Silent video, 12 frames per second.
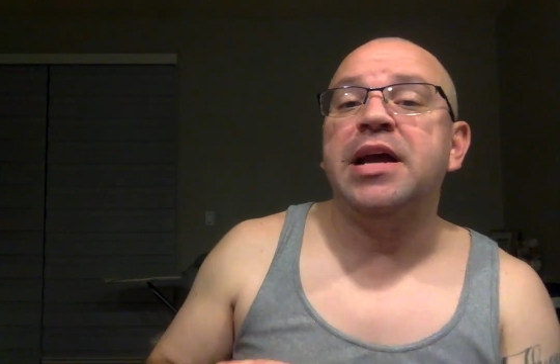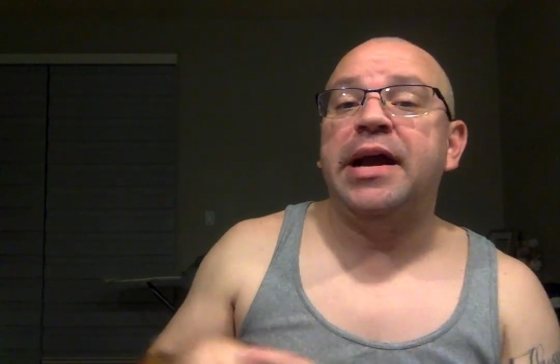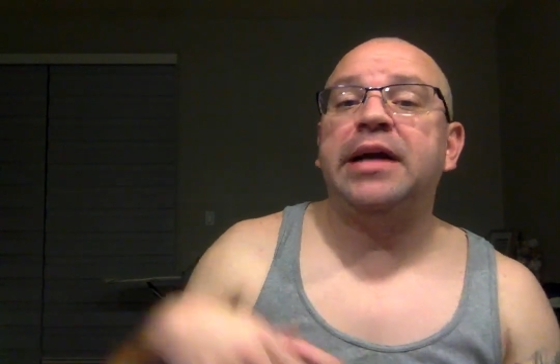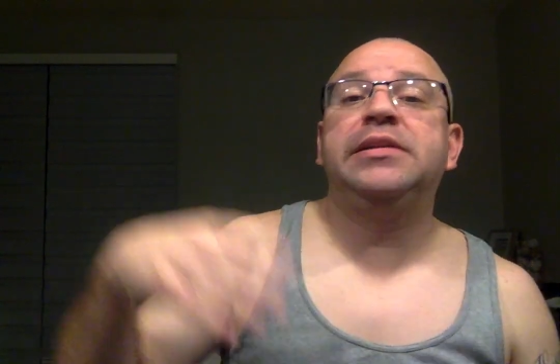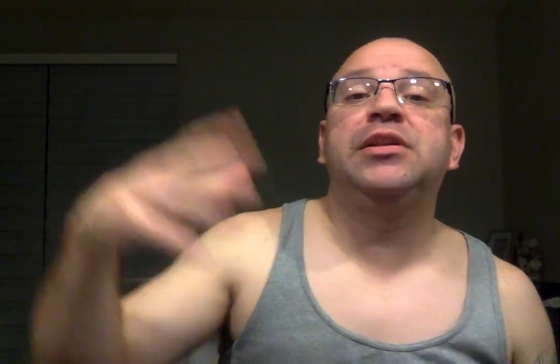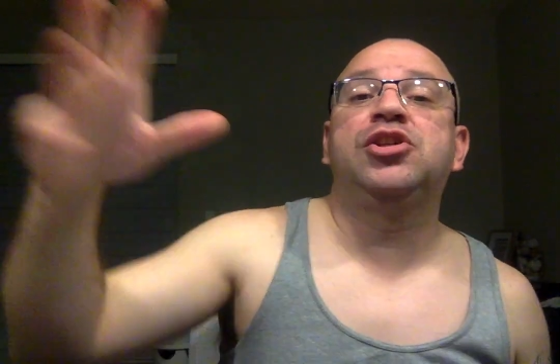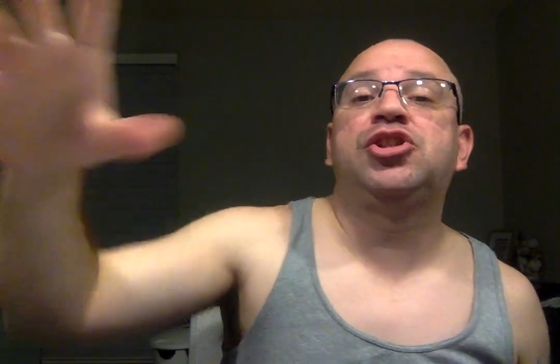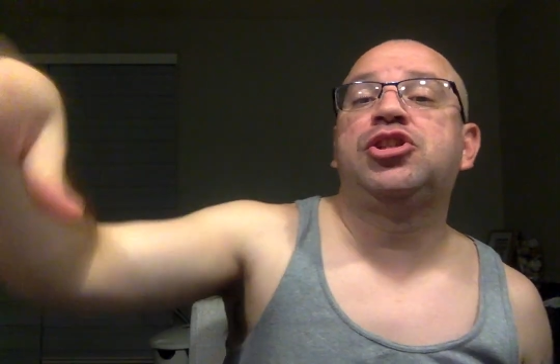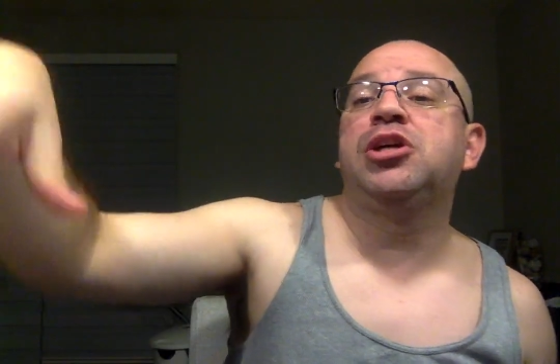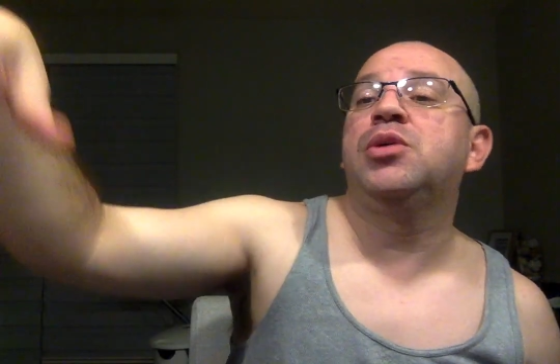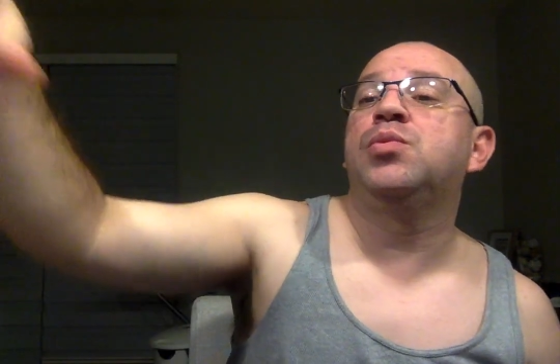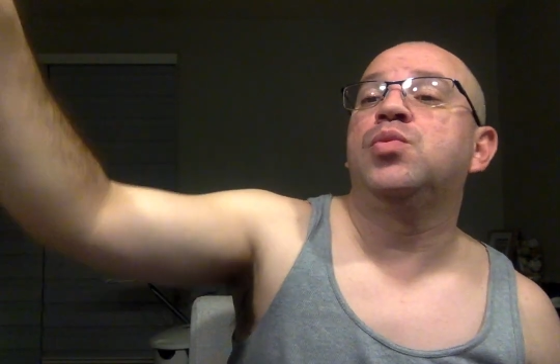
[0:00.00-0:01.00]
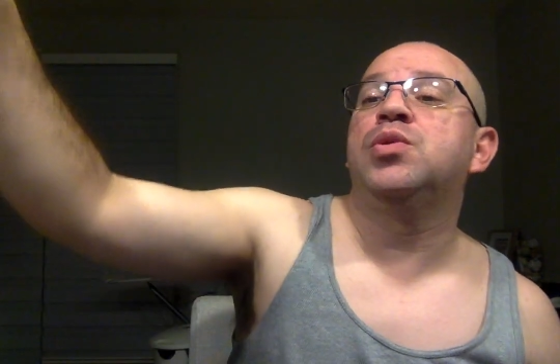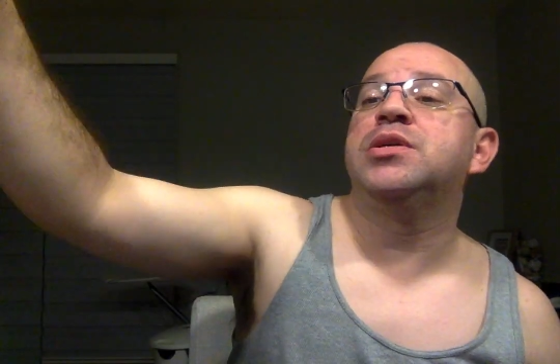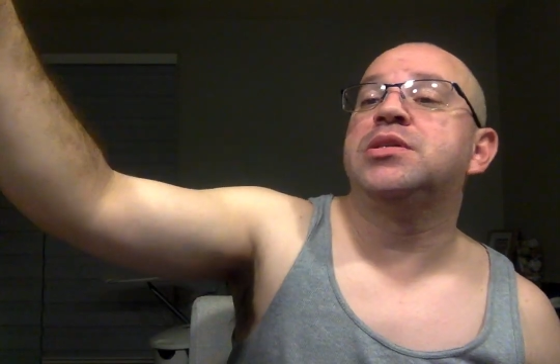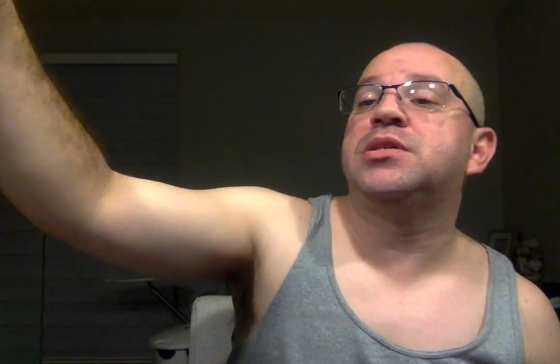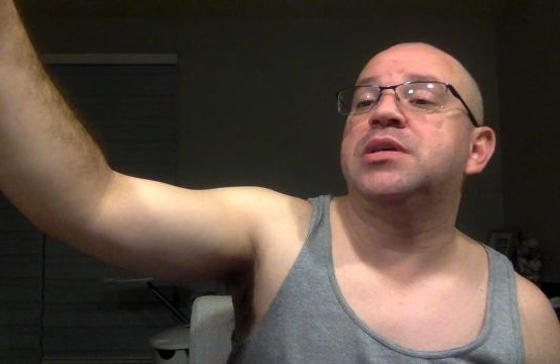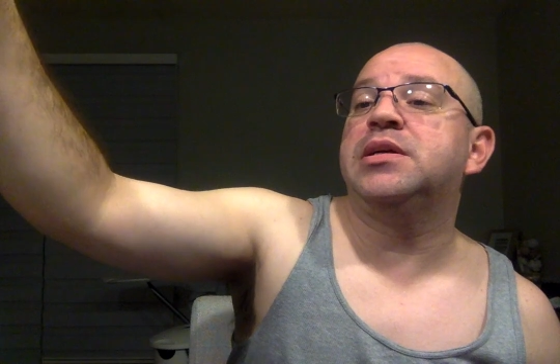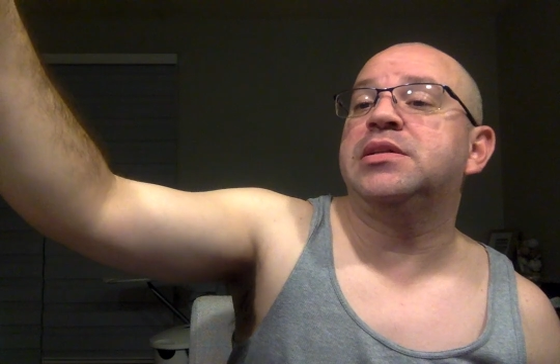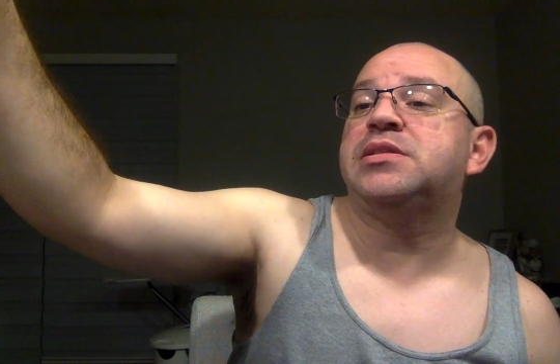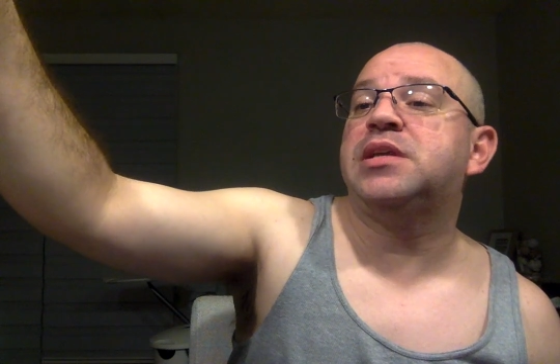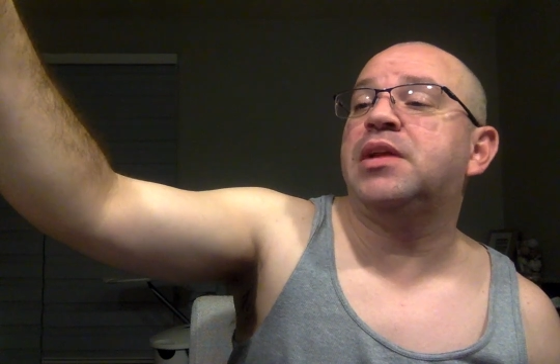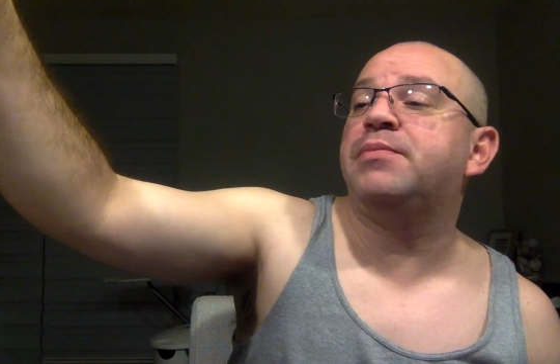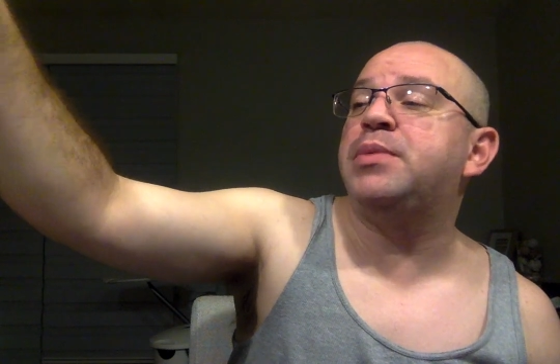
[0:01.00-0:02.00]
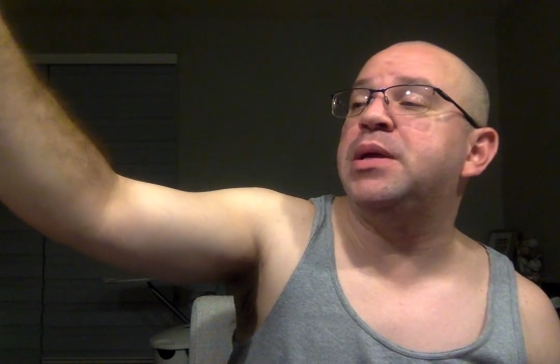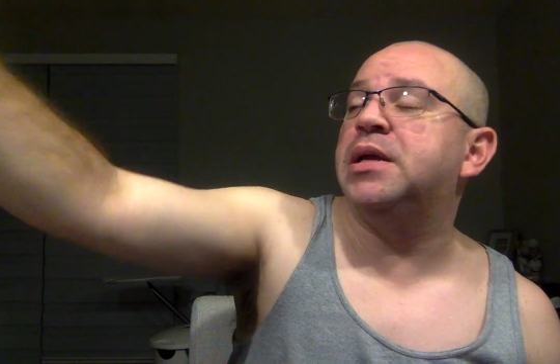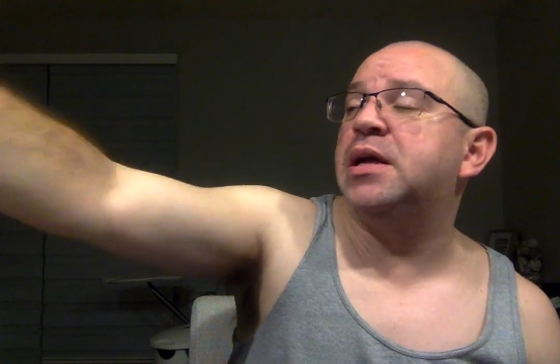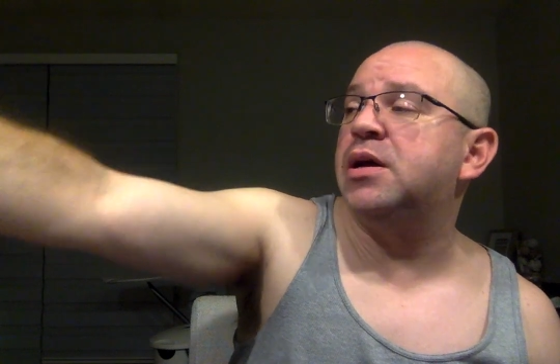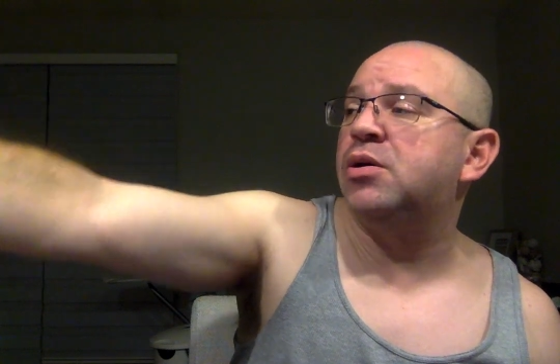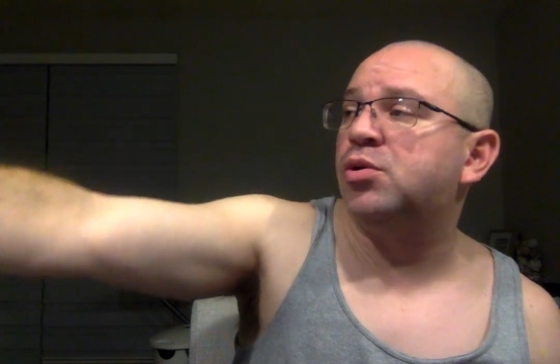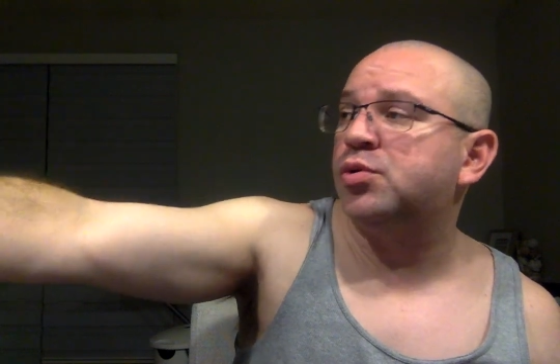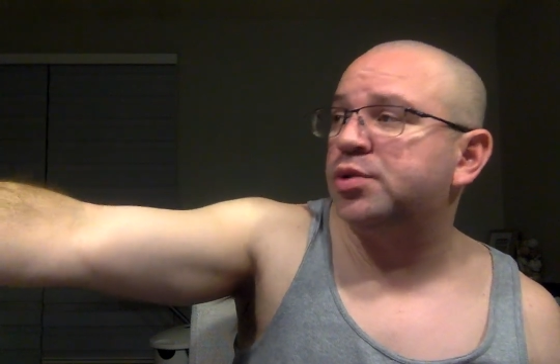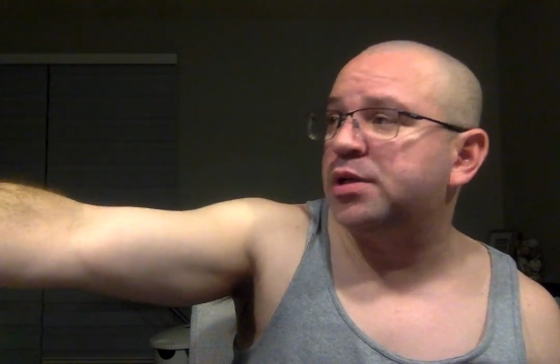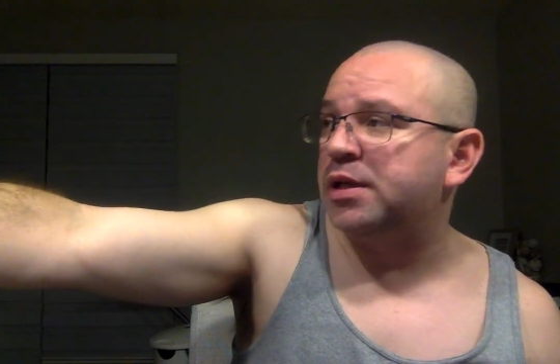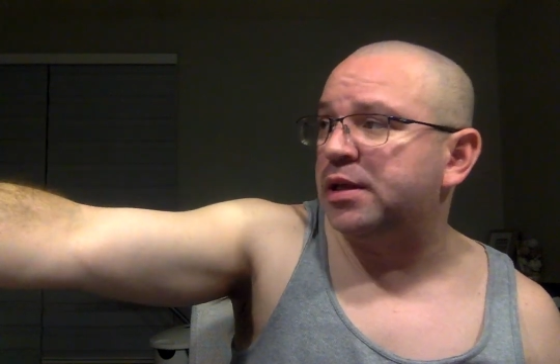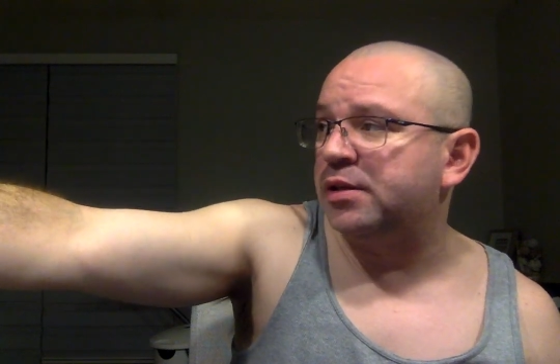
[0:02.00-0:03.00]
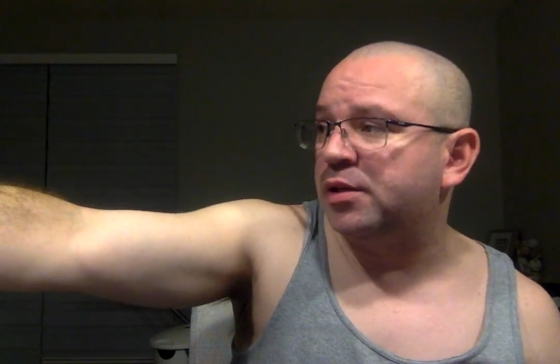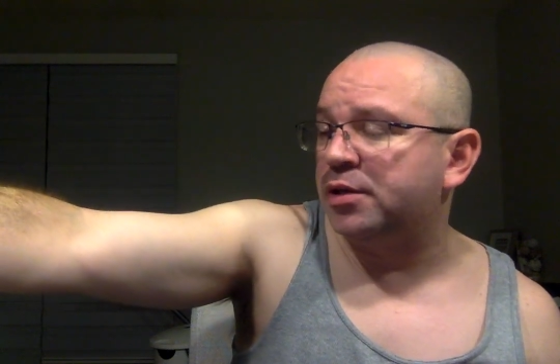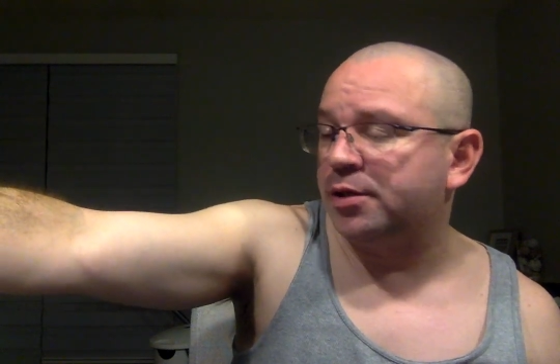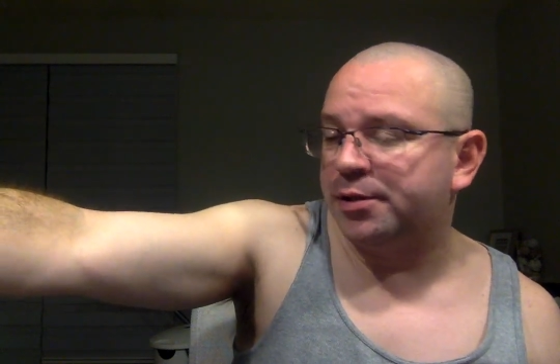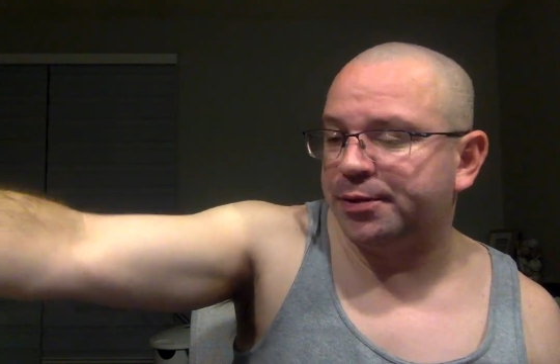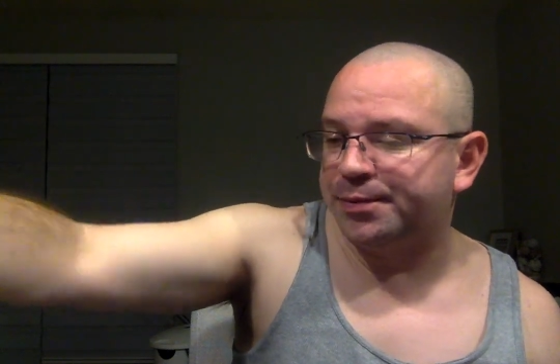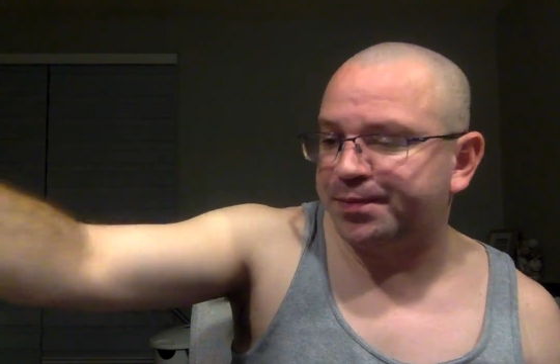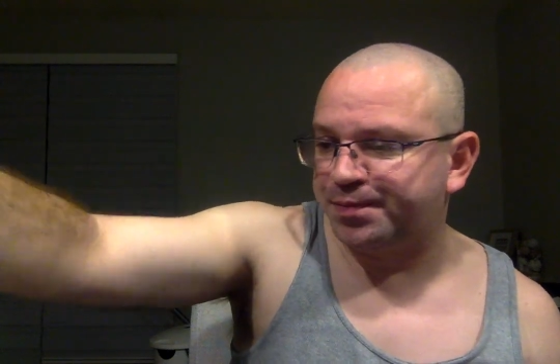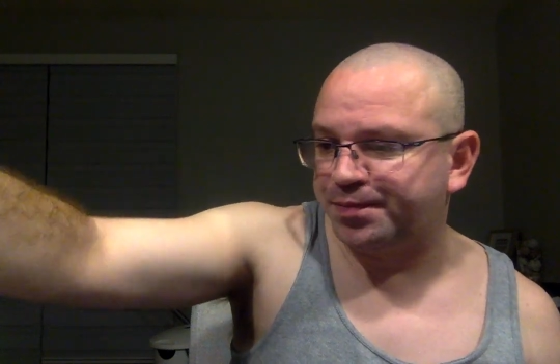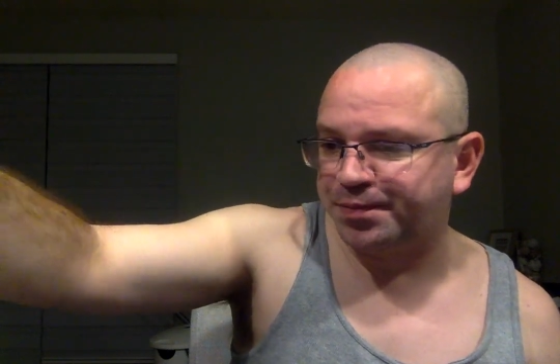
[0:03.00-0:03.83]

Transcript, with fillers: and the shit was, instead of being held in the. Um,